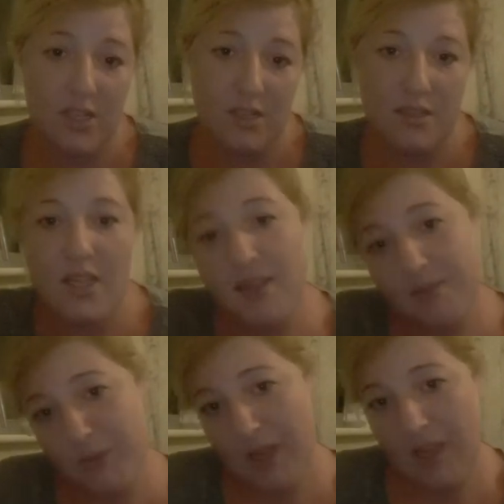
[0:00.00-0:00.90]
just keep
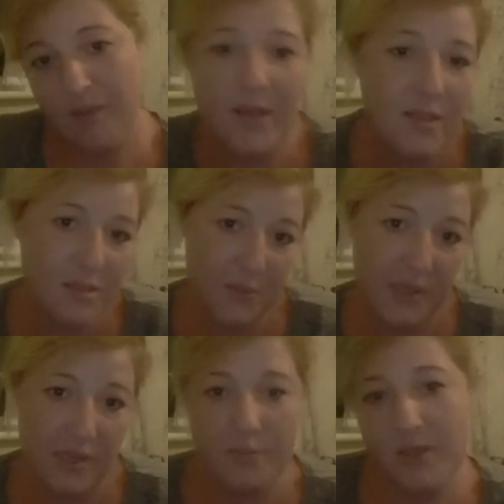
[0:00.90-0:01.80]
swimming,
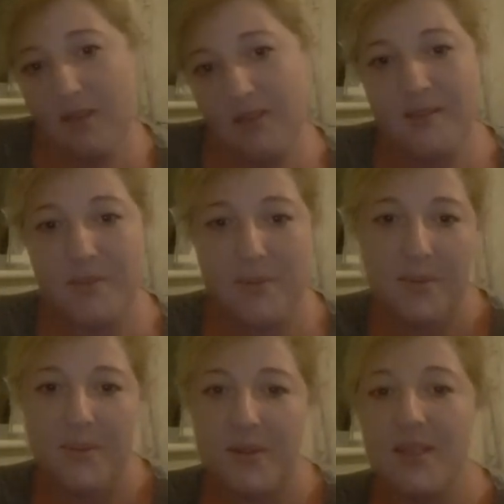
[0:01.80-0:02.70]
swimming.
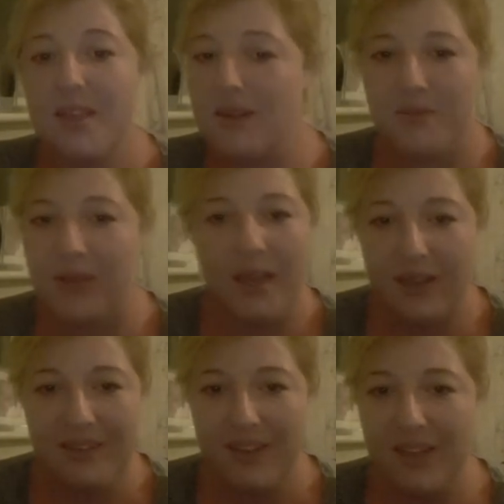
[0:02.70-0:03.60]
I love
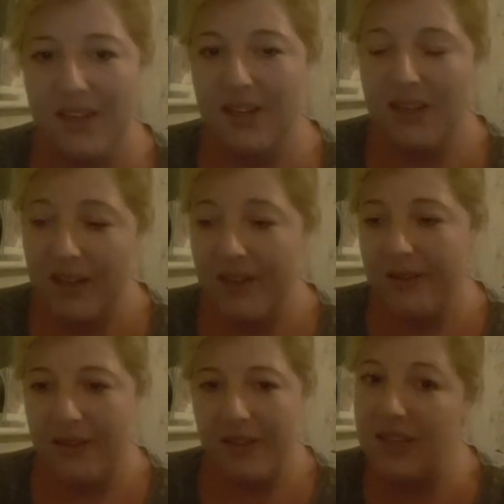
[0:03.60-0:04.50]
that.
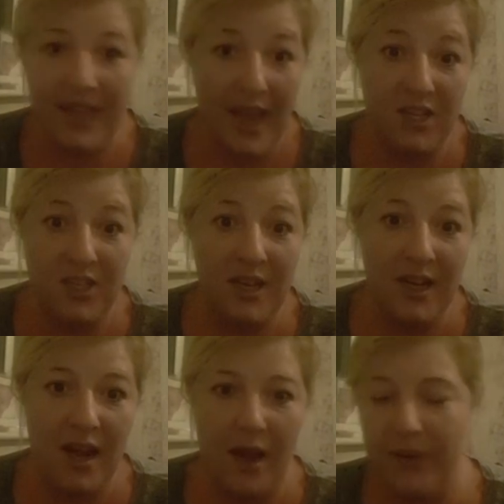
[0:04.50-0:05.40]
In case you
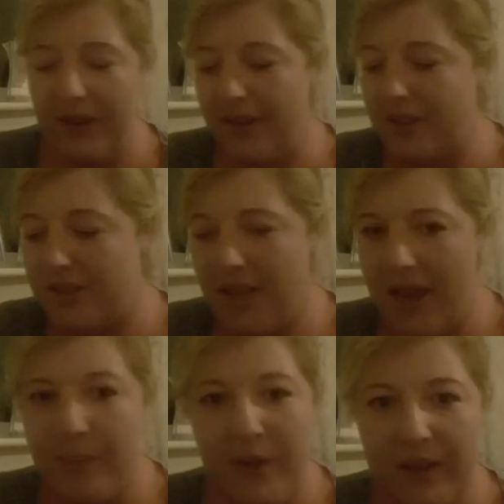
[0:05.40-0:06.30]
didn't notice,
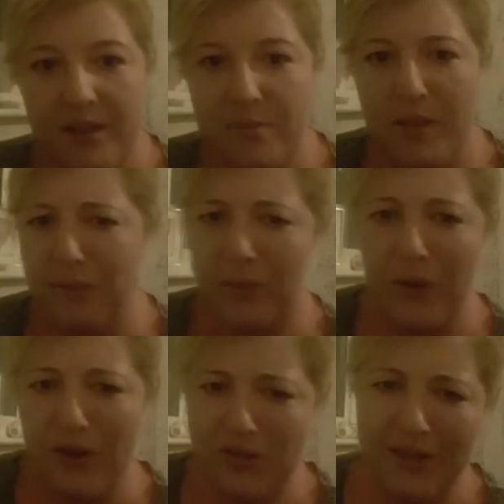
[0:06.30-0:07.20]
yeah, my kids made me watch